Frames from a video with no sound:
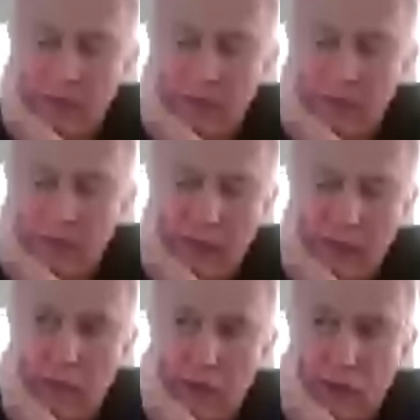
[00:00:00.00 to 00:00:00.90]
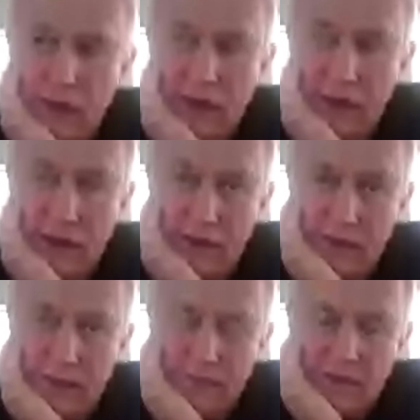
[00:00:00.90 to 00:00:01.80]
I think the thing that you're getting at
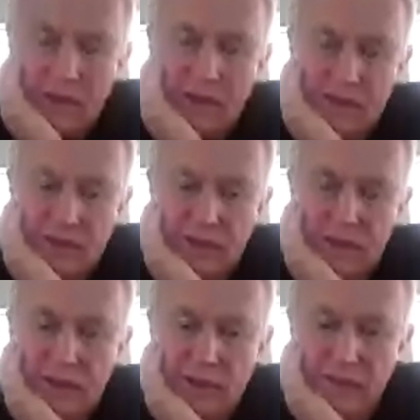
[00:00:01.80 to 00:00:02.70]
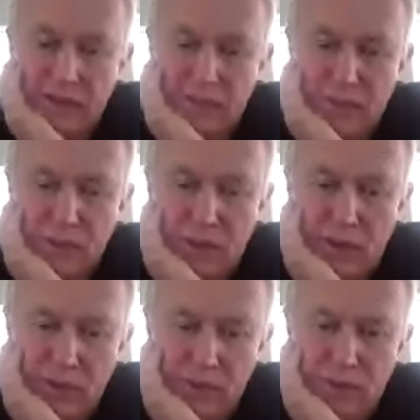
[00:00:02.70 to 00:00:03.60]
is the difference
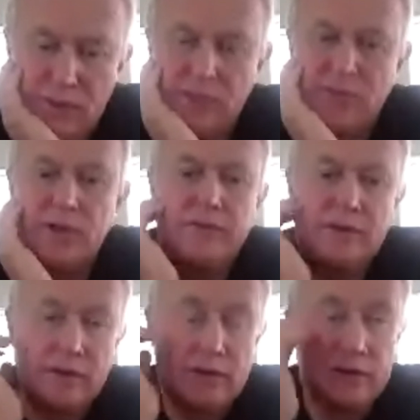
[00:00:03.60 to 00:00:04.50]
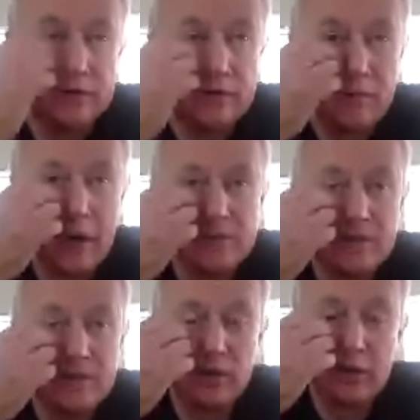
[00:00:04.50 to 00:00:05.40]
between who's the servant and who's the
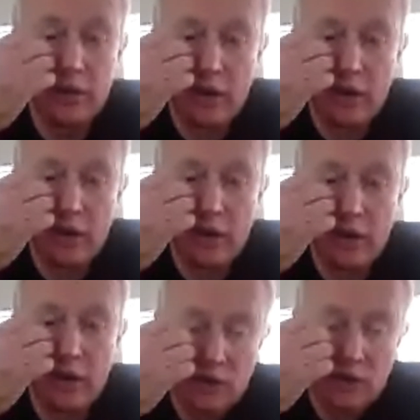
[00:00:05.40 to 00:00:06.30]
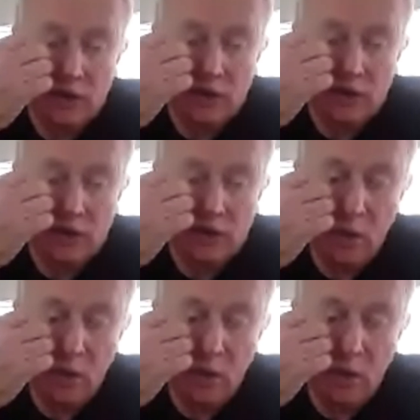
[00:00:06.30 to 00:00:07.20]
master. So
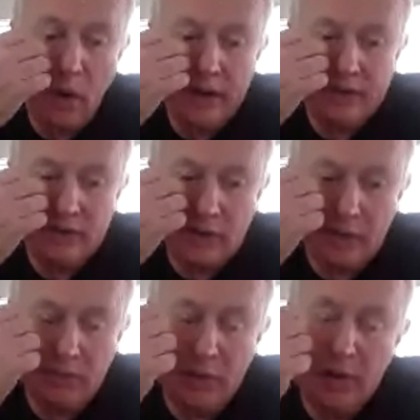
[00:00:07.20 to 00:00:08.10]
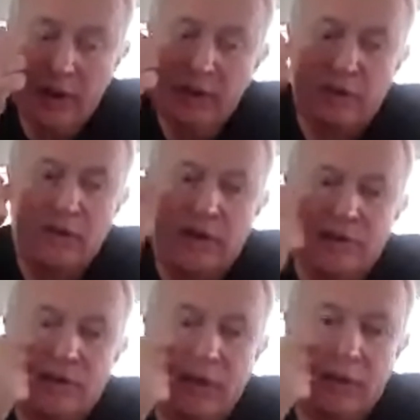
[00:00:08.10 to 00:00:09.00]
it's a McGilchrist thing.
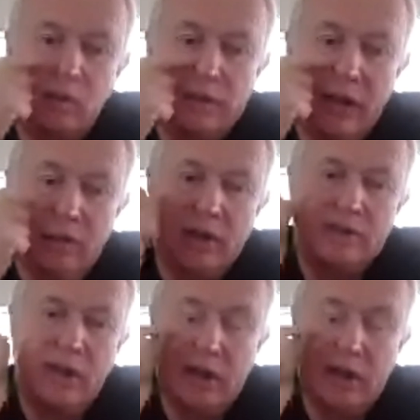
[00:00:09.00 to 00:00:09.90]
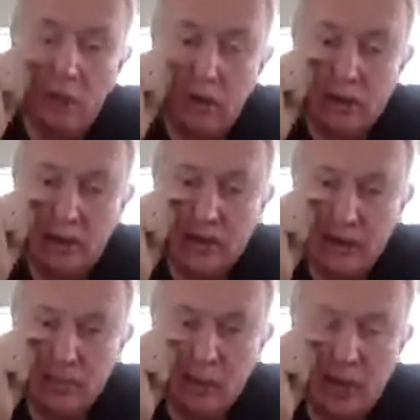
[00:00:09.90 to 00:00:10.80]
Is what's happened is our alien cortex
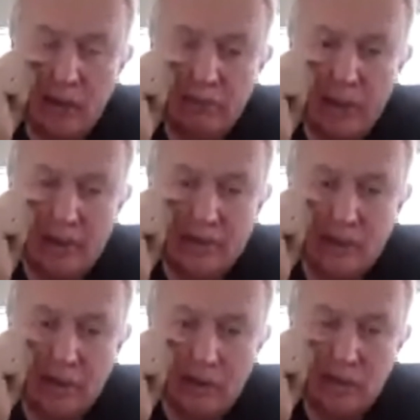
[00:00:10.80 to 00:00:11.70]
has become master.